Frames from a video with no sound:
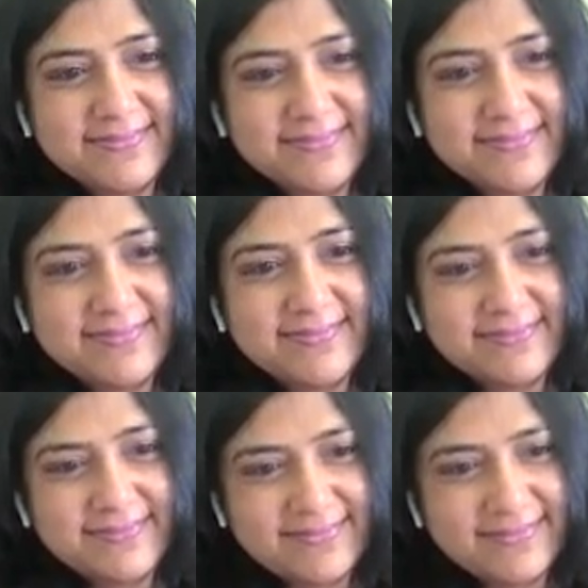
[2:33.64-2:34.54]

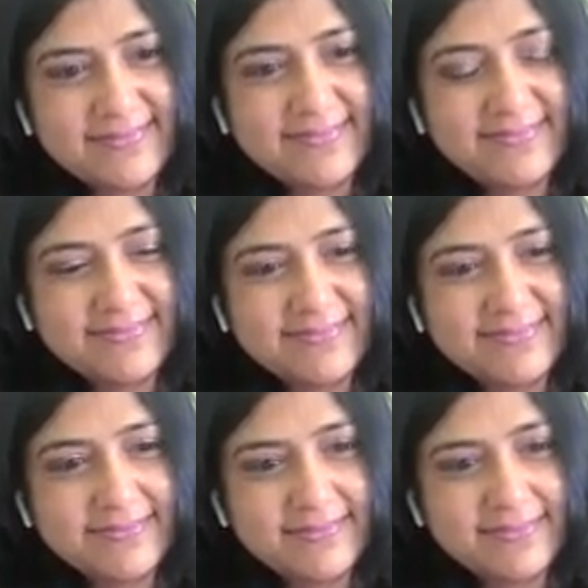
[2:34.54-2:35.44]

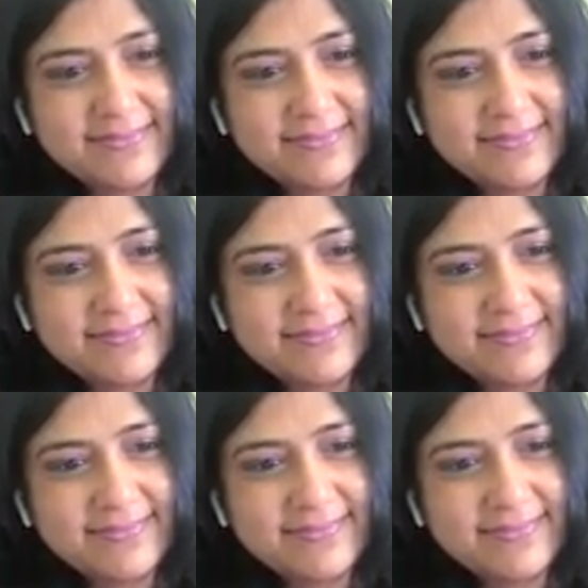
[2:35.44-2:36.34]

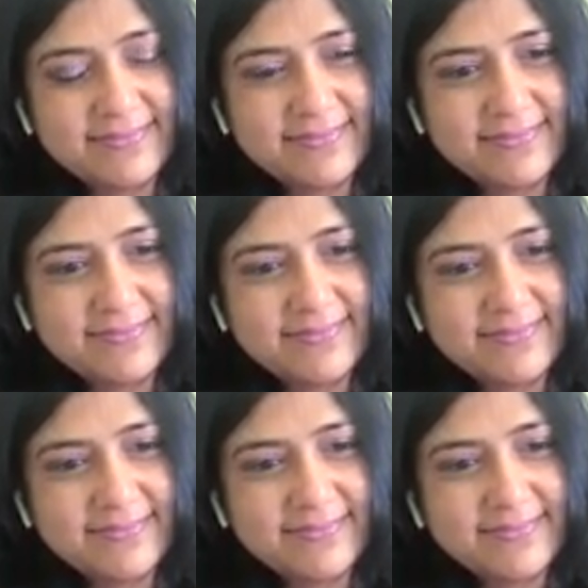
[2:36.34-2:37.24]

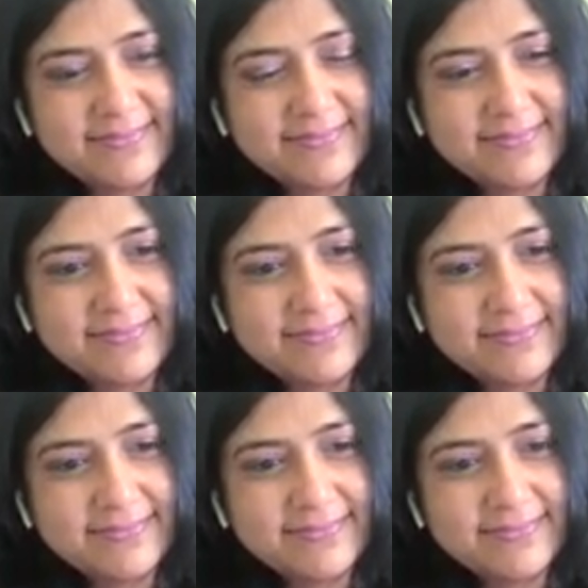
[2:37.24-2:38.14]

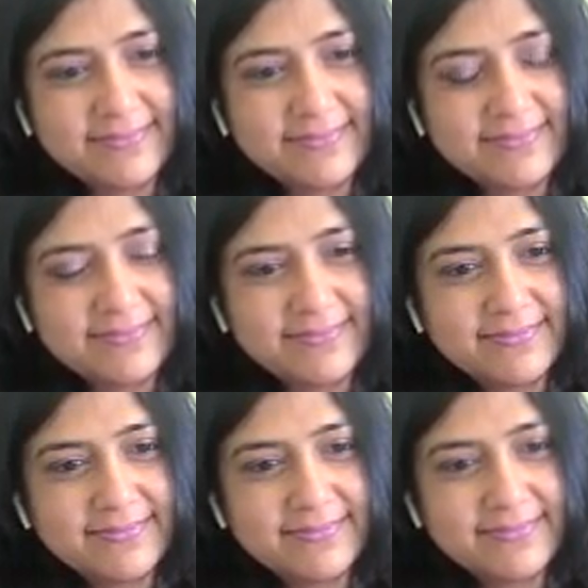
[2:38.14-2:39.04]

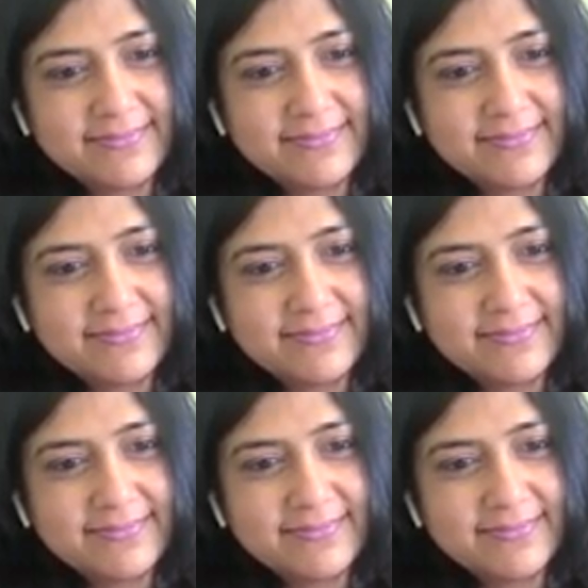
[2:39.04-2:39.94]
This person isn't speaking.